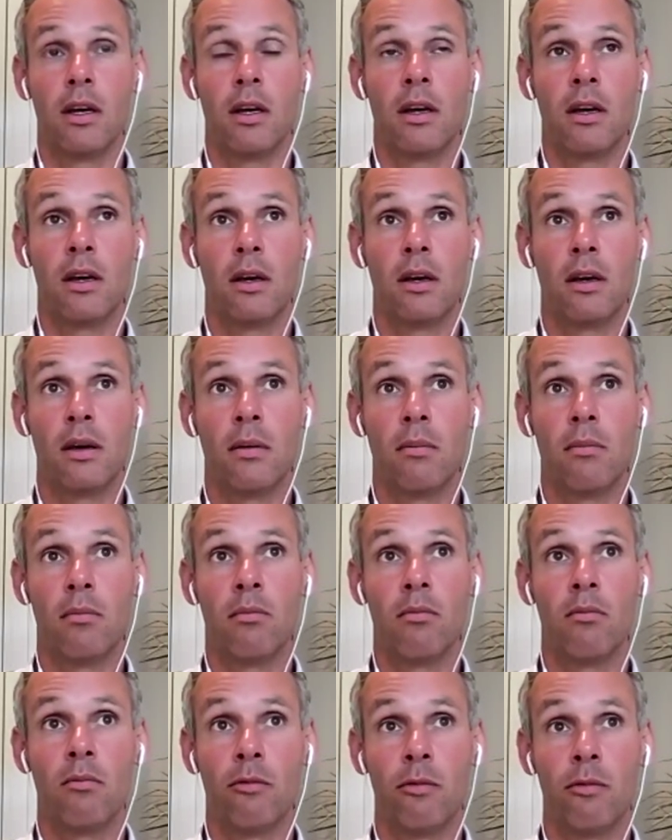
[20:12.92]

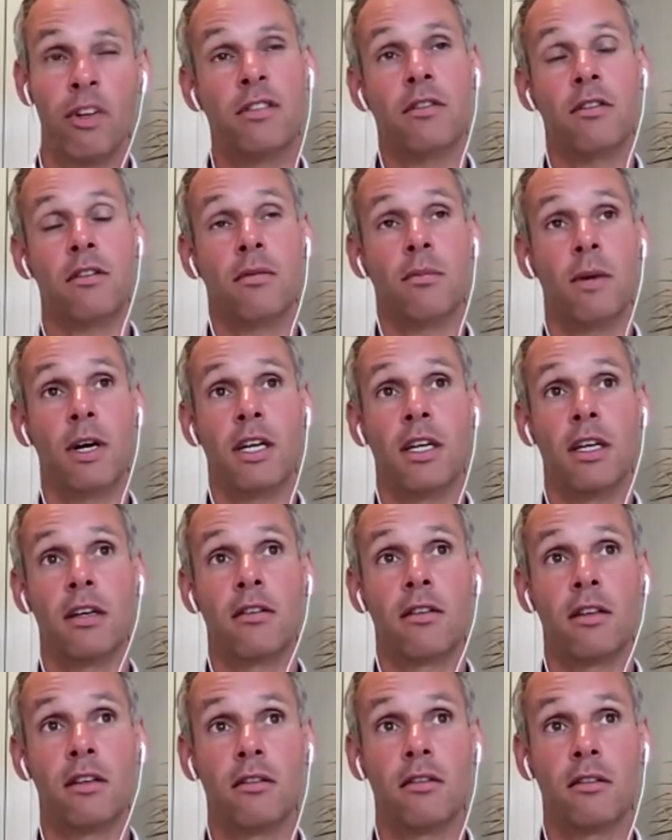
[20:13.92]
risks might
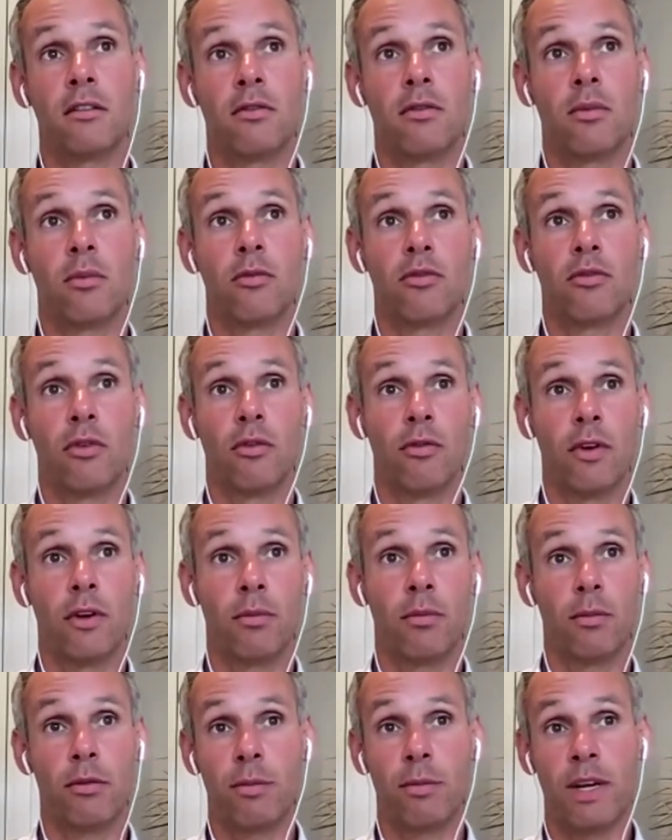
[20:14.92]
exist from a software
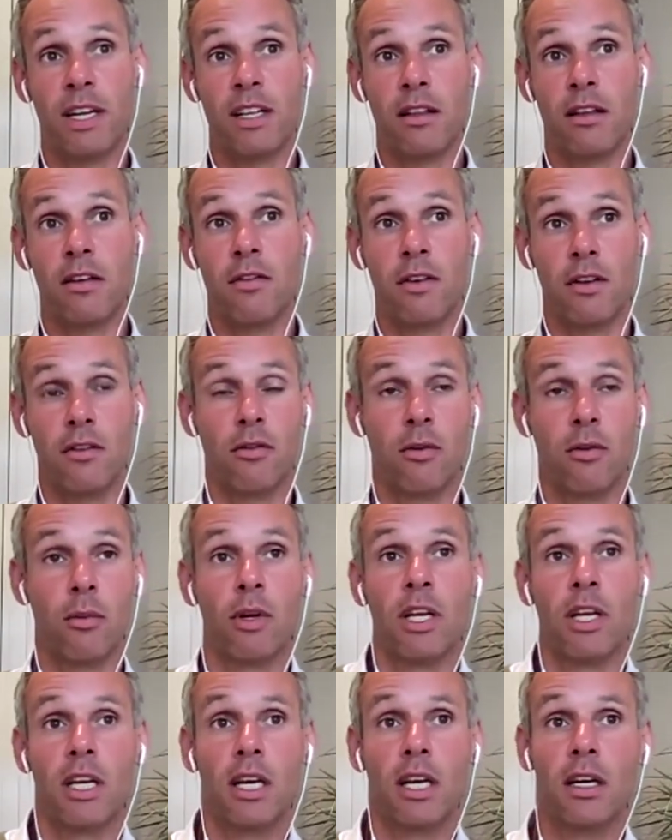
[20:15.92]
perspective and from
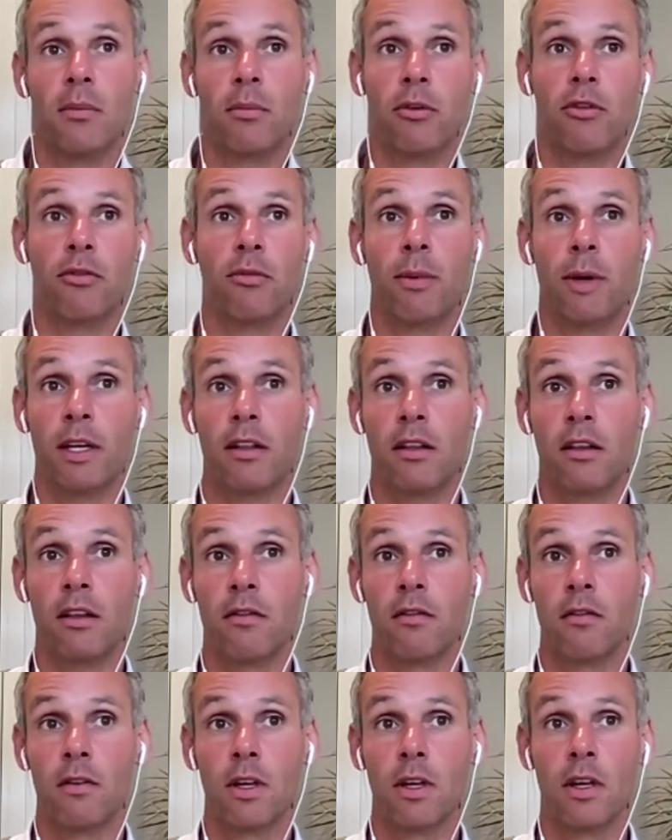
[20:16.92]
an AI
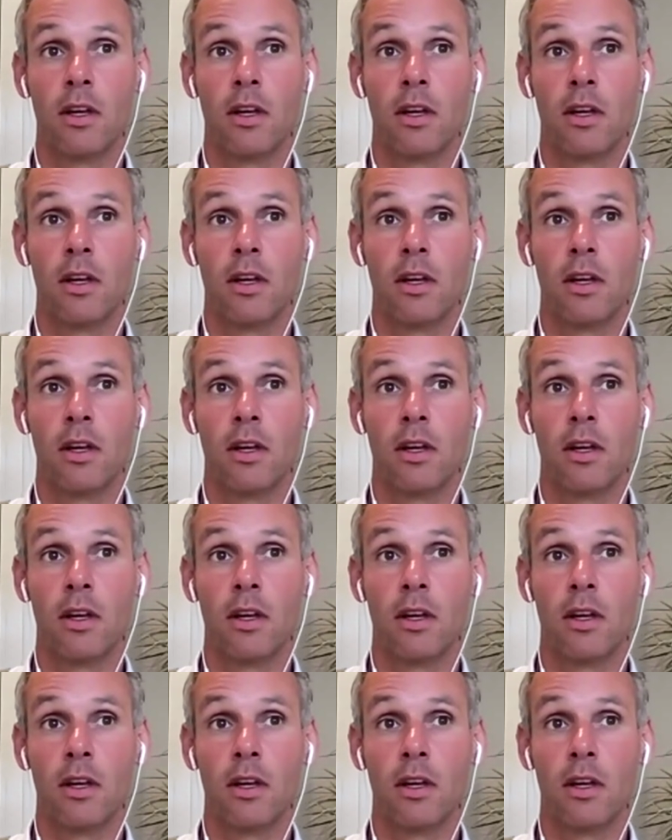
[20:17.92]
perspective.